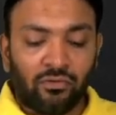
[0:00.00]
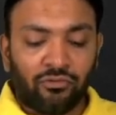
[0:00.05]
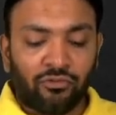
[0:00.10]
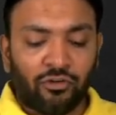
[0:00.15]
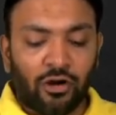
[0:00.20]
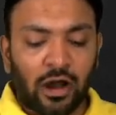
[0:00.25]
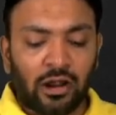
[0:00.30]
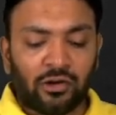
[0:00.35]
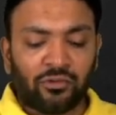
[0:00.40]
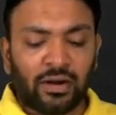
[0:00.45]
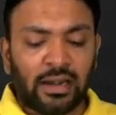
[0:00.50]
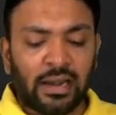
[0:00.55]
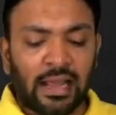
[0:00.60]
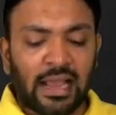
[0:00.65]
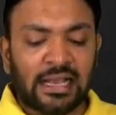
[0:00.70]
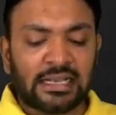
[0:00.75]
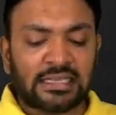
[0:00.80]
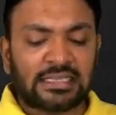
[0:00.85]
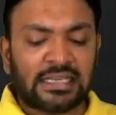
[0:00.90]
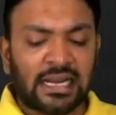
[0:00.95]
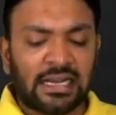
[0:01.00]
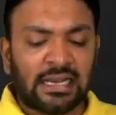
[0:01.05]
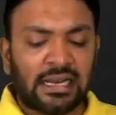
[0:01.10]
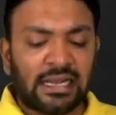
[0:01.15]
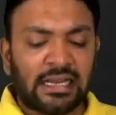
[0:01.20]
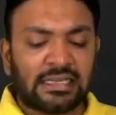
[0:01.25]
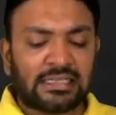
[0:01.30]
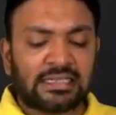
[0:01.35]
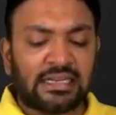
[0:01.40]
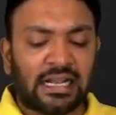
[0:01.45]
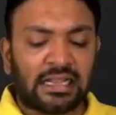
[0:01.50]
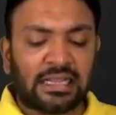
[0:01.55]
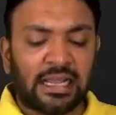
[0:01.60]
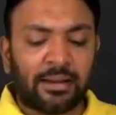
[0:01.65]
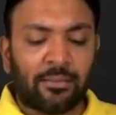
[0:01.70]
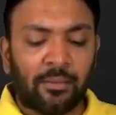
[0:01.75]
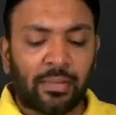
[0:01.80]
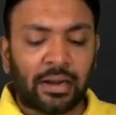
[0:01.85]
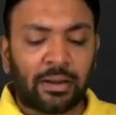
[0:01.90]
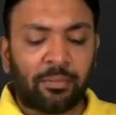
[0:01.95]
Forward asset is
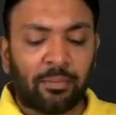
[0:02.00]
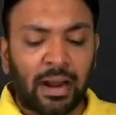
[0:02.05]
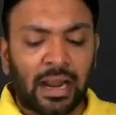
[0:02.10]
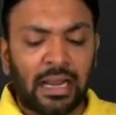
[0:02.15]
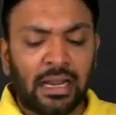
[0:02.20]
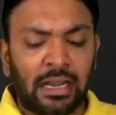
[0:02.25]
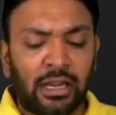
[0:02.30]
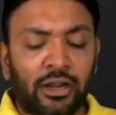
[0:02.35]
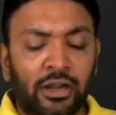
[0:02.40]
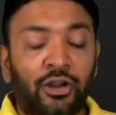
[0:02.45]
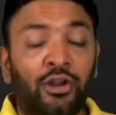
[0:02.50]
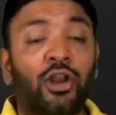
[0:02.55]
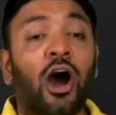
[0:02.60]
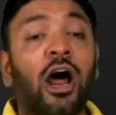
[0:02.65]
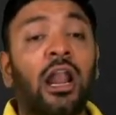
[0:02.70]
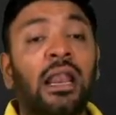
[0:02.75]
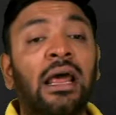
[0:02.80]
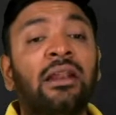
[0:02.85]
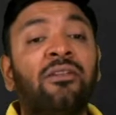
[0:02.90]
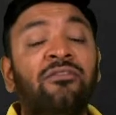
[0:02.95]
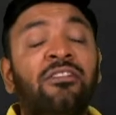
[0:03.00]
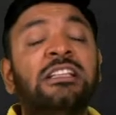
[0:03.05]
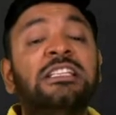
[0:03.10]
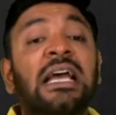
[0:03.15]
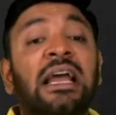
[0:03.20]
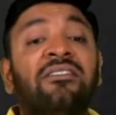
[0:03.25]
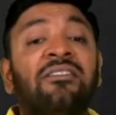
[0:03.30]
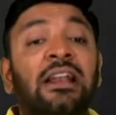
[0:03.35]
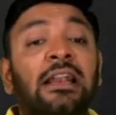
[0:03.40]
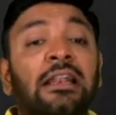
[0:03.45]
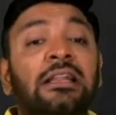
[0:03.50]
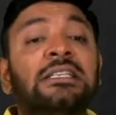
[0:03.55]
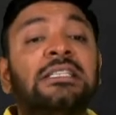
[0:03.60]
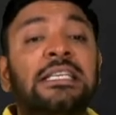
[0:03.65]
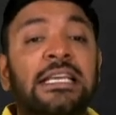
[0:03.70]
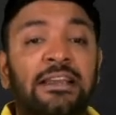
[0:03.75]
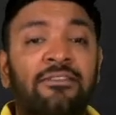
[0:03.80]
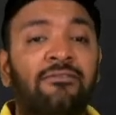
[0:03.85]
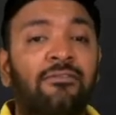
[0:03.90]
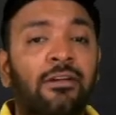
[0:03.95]
nothing but my dollar which I will
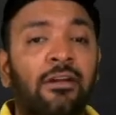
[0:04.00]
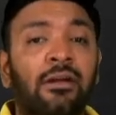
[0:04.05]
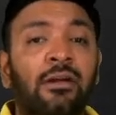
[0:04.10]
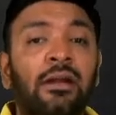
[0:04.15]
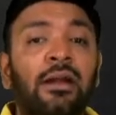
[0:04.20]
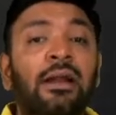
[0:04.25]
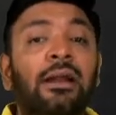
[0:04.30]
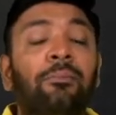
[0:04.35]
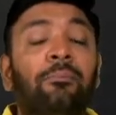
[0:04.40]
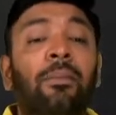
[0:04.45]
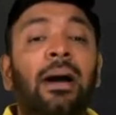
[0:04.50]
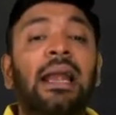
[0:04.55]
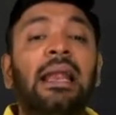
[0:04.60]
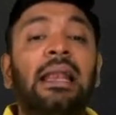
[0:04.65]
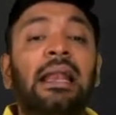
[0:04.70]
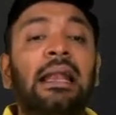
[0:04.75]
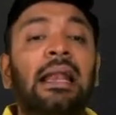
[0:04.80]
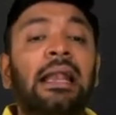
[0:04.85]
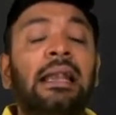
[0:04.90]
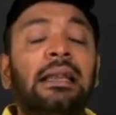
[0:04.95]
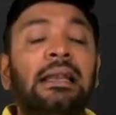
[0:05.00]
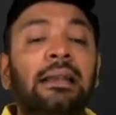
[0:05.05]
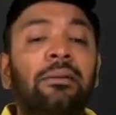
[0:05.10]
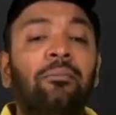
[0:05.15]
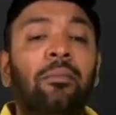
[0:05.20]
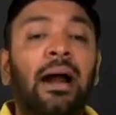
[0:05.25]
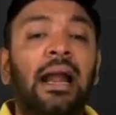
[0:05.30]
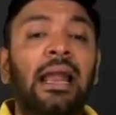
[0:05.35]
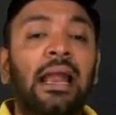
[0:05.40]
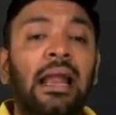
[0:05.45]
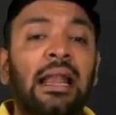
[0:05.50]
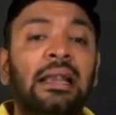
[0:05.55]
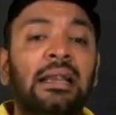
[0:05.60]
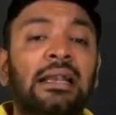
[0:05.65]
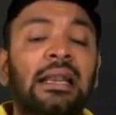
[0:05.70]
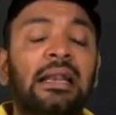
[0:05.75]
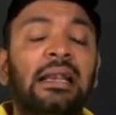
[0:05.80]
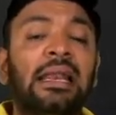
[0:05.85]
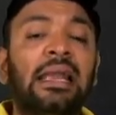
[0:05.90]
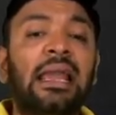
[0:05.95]
receive. My
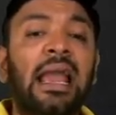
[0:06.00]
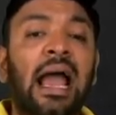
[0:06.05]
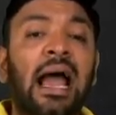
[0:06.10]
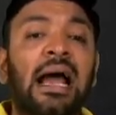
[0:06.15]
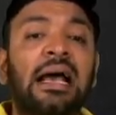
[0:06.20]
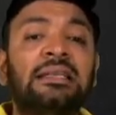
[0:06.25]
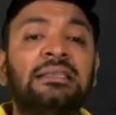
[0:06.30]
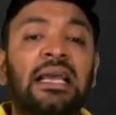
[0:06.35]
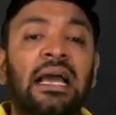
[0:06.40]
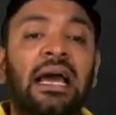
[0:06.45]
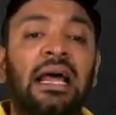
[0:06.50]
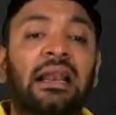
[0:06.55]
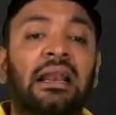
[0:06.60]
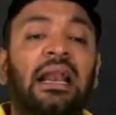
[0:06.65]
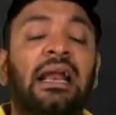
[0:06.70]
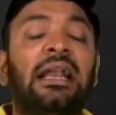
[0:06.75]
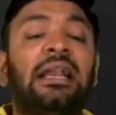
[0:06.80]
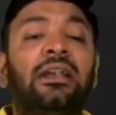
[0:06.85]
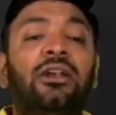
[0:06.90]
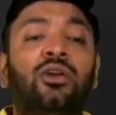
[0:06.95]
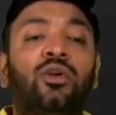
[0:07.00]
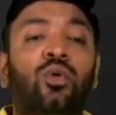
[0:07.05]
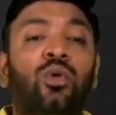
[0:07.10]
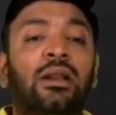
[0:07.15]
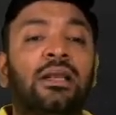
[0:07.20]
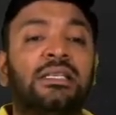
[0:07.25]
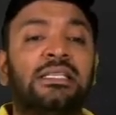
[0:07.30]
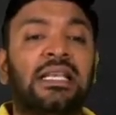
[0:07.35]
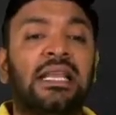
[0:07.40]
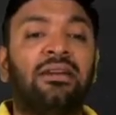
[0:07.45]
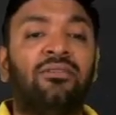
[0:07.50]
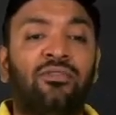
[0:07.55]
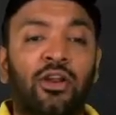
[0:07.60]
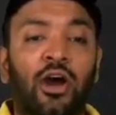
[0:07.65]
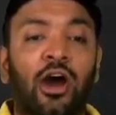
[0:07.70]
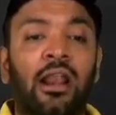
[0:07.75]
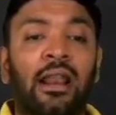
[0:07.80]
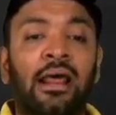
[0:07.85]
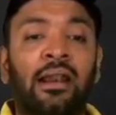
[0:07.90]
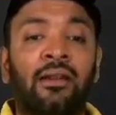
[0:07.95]
entity has a right to receive
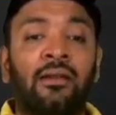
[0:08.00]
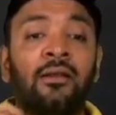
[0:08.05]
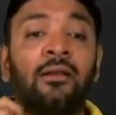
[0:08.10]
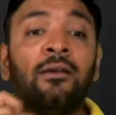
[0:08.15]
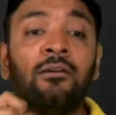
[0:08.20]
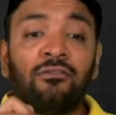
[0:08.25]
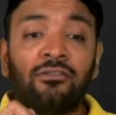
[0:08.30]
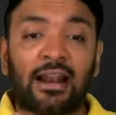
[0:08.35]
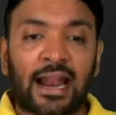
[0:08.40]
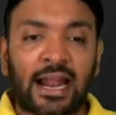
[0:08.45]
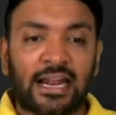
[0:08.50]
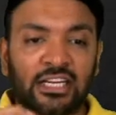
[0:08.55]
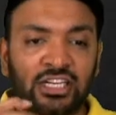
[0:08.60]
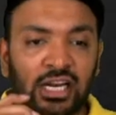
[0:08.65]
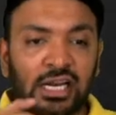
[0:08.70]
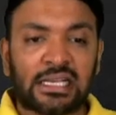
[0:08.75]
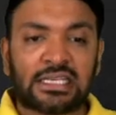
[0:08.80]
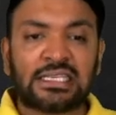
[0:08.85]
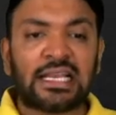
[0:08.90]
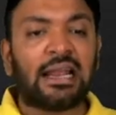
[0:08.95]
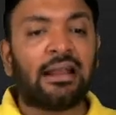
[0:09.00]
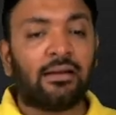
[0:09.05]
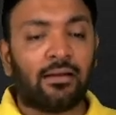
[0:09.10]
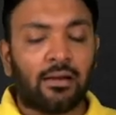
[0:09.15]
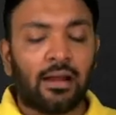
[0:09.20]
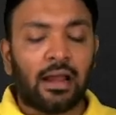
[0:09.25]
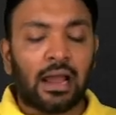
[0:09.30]
dollar financial asset.